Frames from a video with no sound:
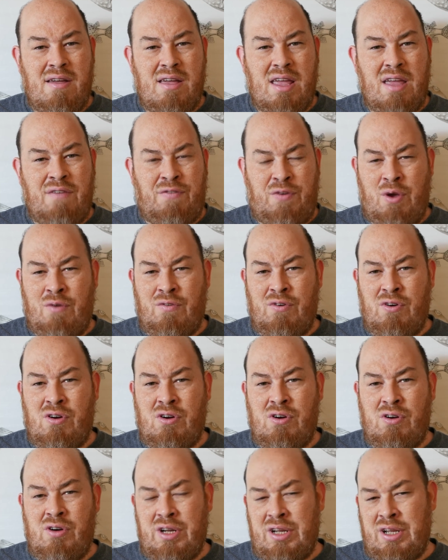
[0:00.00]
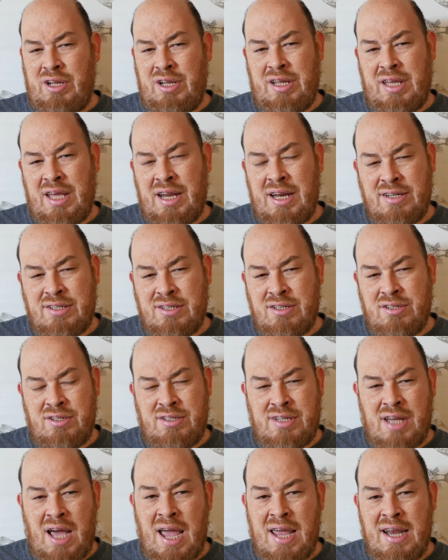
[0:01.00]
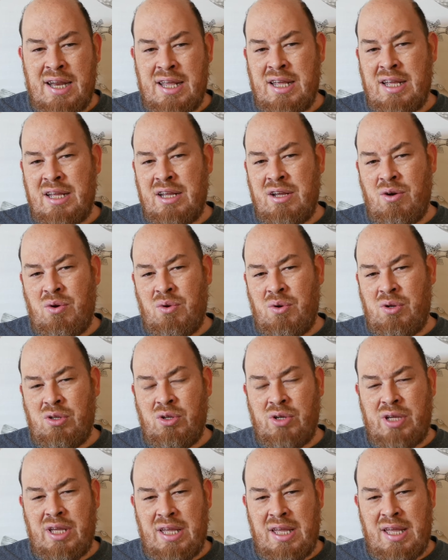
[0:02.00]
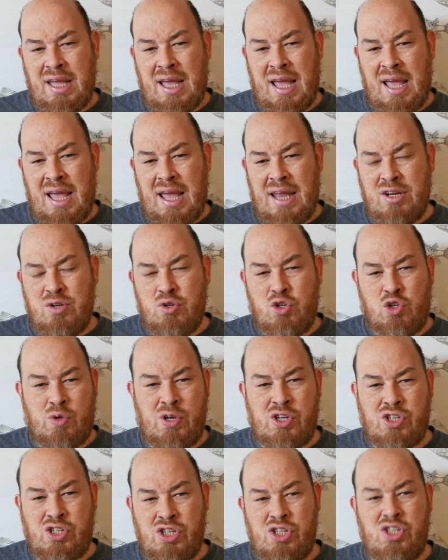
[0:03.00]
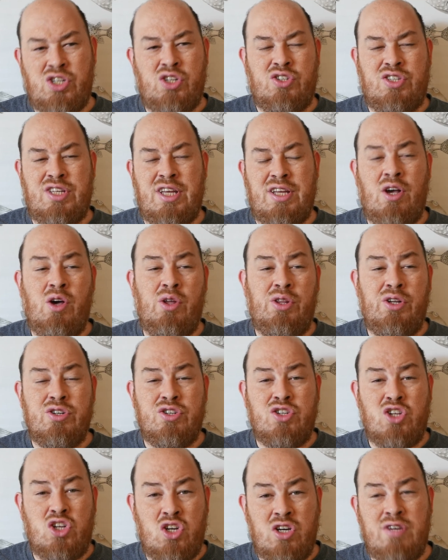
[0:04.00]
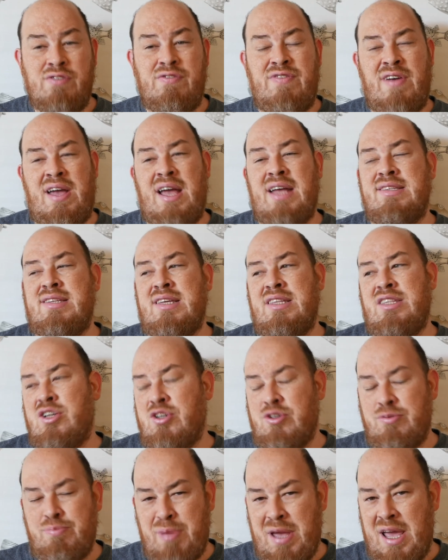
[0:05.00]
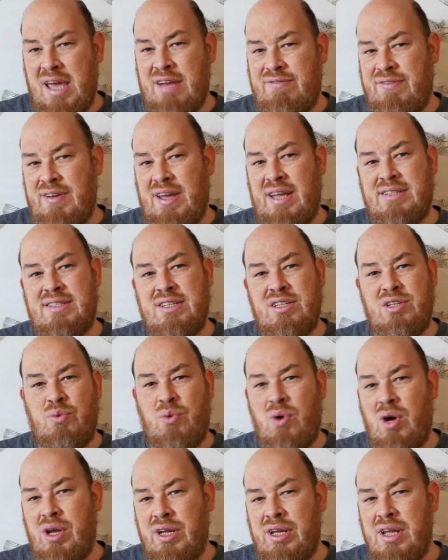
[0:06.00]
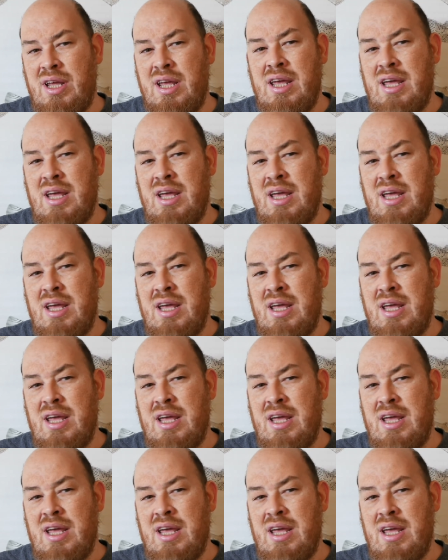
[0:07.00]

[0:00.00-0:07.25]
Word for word: if you ever get into dieting or looking at nutrition, you'll say, oh, there's good fats and there's bad fats. And you want to,